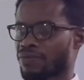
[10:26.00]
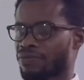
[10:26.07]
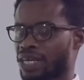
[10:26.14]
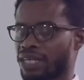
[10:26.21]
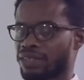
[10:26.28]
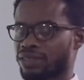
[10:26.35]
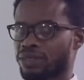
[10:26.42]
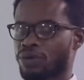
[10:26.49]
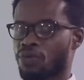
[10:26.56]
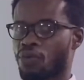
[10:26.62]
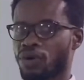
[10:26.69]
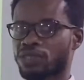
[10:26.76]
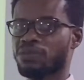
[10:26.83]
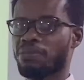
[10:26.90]
then
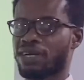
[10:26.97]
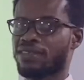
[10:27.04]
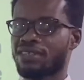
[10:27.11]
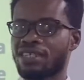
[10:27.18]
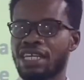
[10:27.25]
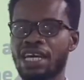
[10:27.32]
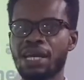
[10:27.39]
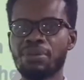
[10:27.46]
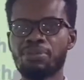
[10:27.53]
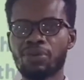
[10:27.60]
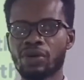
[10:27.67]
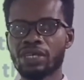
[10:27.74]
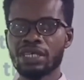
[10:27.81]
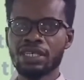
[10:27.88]
what must the
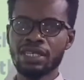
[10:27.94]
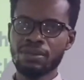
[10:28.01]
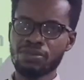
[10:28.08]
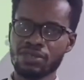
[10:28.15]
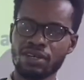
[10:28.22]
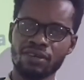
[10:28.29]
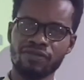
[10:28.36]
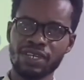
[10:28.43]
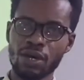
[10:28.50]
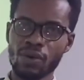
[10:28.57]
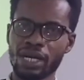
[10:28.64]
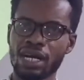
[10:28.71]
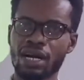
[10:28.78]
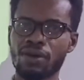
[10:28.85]
employee himself, the
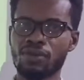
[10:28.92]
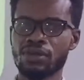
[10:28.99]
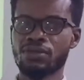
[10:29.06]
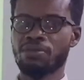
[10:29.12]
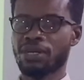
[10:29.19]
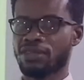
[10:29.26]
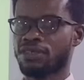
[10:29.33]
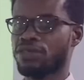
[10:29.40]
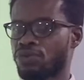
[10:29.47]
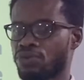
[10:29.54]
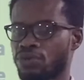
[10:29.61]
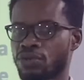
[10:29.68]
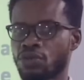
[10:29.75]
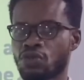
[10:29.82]
worker, what must he
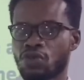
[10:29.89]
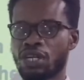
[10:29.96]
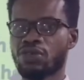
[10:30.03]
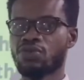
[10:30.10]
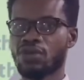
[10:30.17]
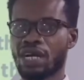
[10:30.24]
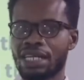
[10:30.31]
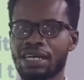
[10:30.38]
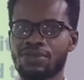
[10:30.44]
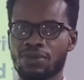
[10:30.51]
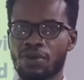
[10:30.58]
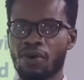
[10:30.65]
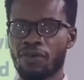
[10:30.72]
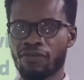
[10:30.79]
do? So let's look at
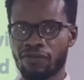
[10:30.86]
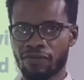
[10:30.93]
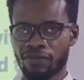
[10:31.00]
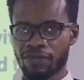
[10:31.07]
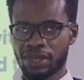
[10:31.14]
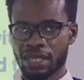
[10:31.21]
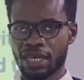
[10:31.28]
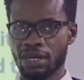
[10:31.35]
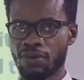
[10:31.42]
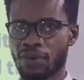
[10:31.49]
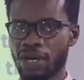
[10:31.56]
that of the